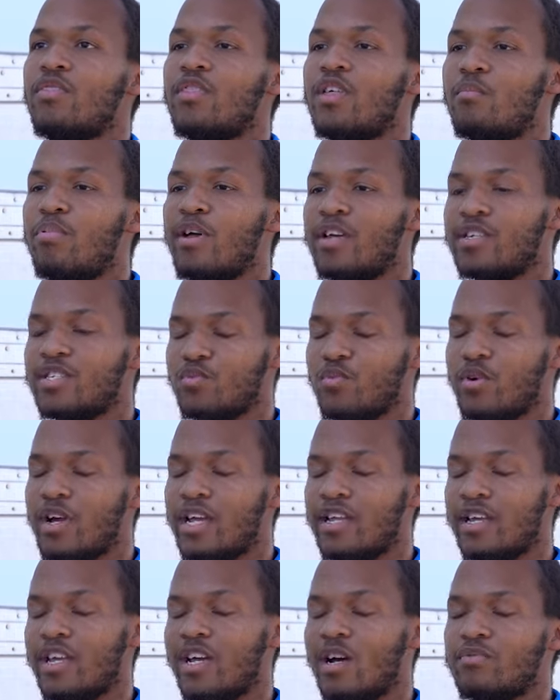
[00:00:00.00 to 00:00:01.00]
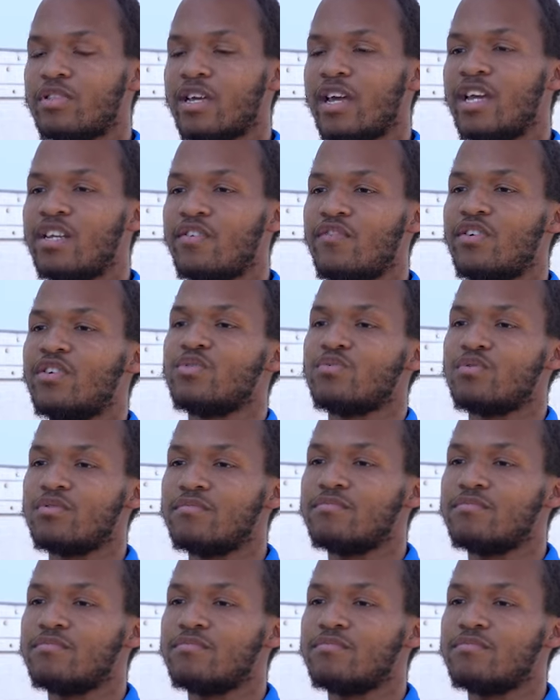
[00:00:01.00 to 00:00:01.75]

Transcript: the best way to help that individual.